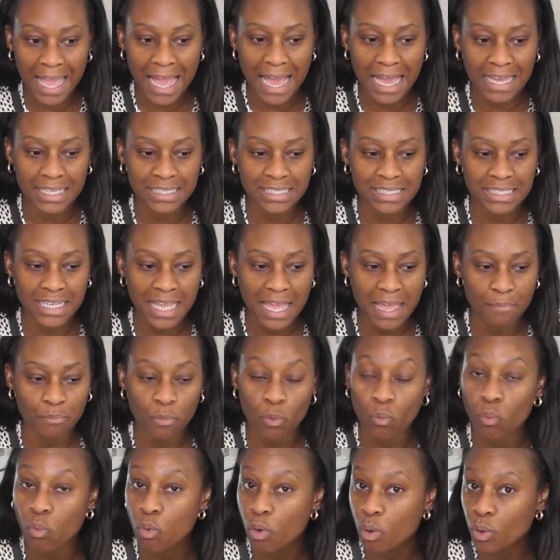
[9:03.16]
And
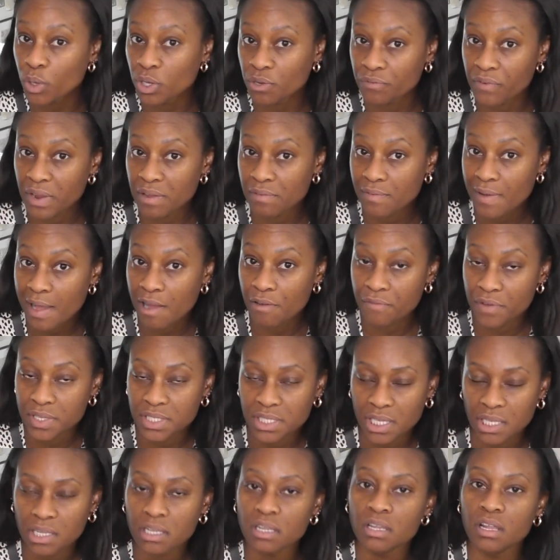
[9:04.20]
what are your favorite
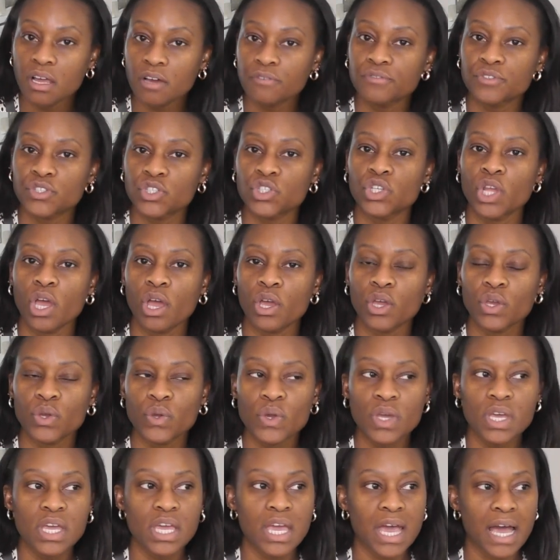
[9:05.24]
outfits? I'd love to know.
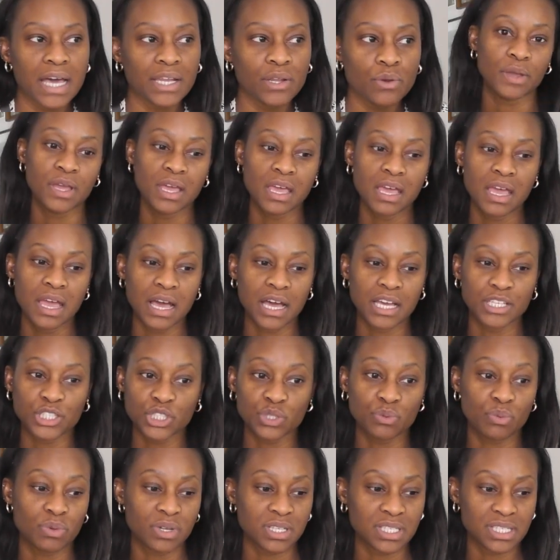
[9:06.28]
And I
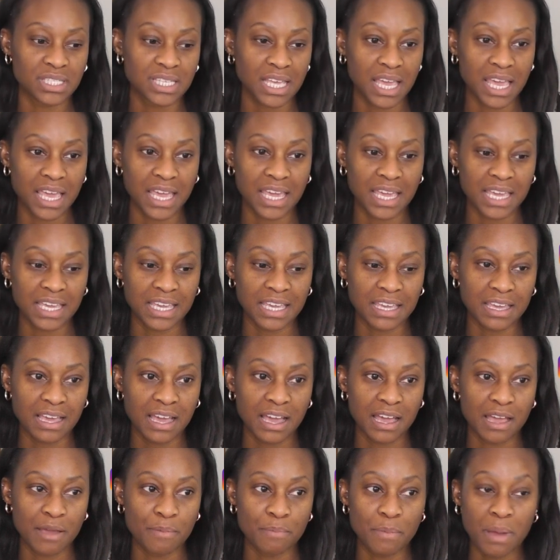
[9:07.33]
just want to say
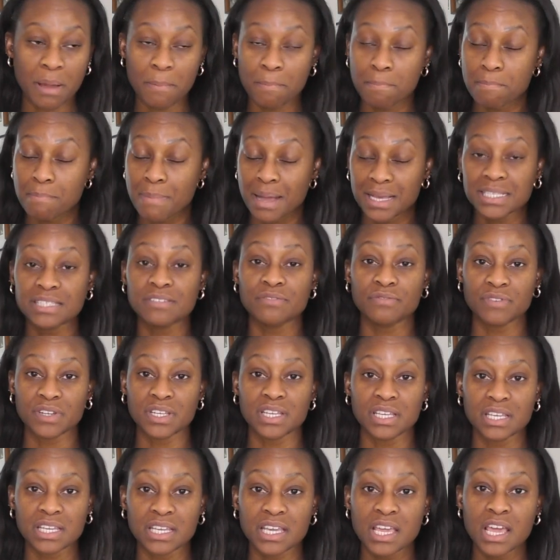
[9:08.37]
I'm
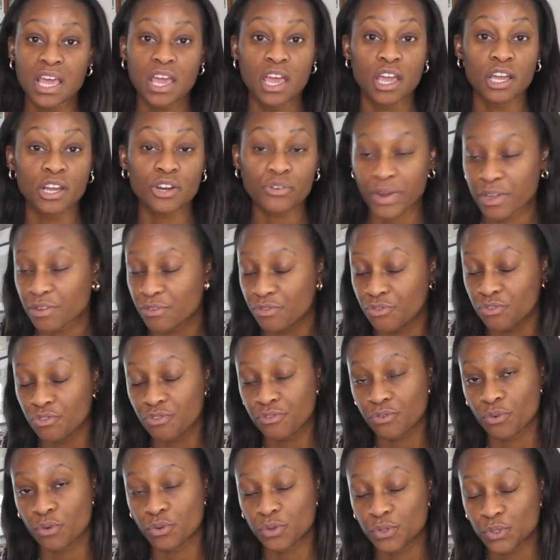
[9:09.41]
massively grateful
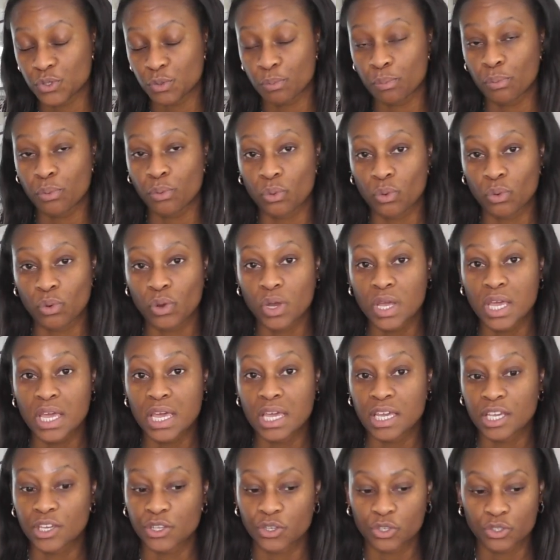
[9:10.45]
for all the support.
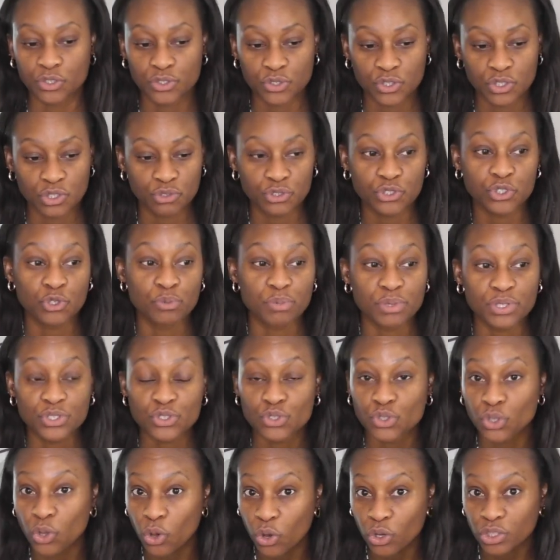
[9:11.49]
You know, doing YouTube is
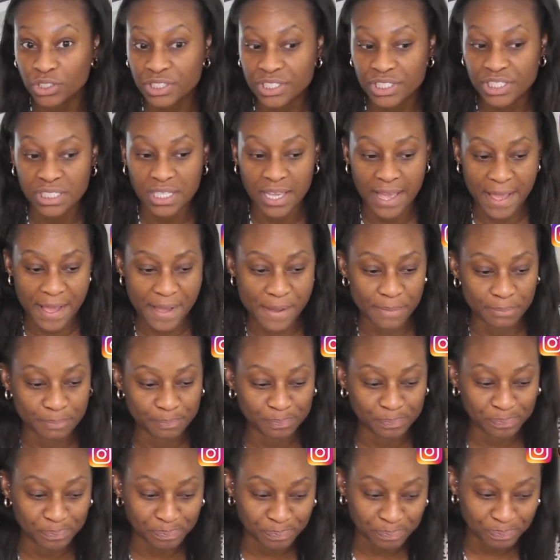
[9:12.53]
not,
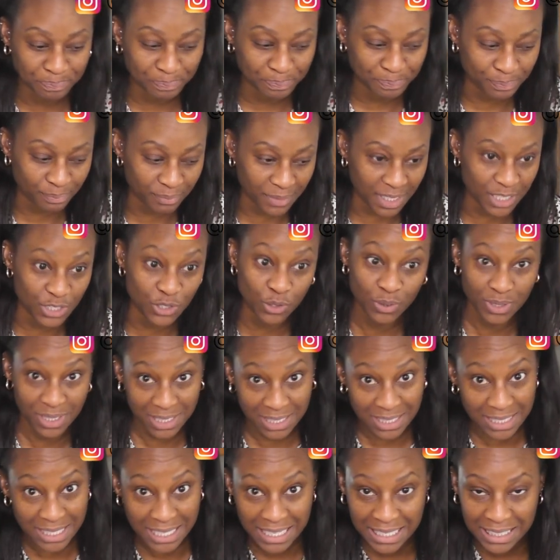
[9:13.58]
it's not
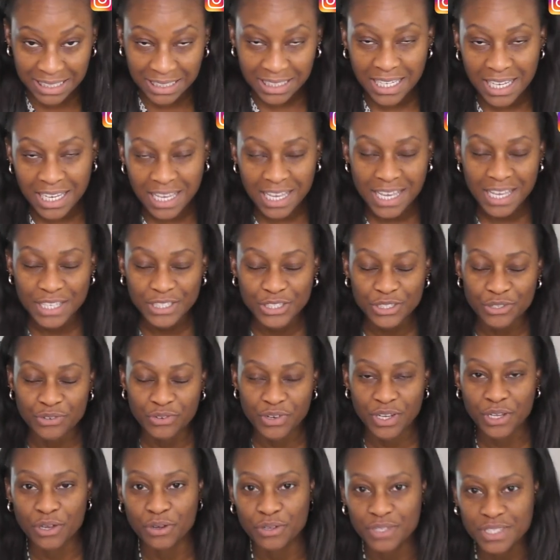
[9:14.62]
easy to
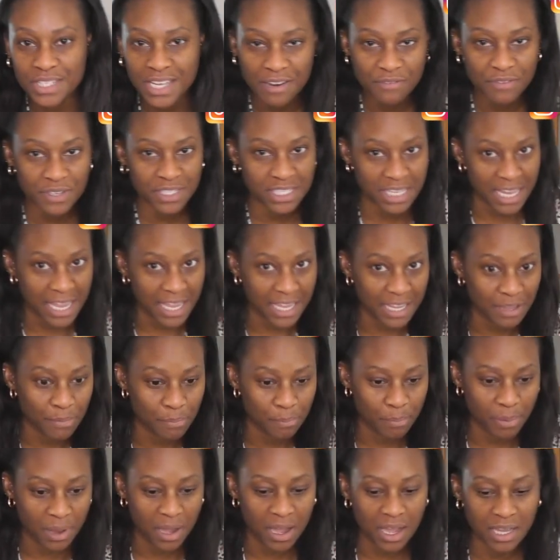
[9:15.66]
create content every
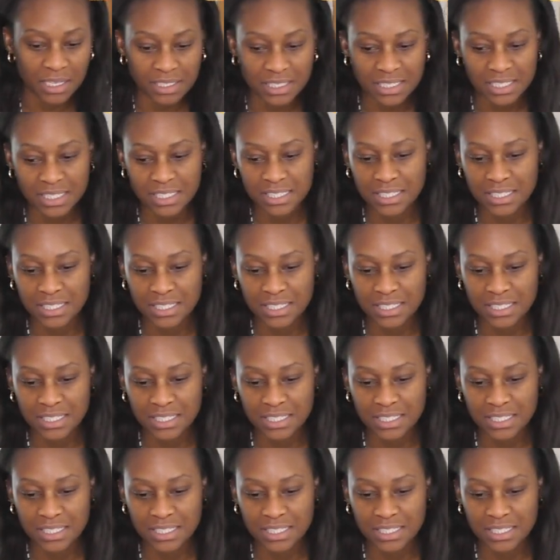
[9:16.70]
day, but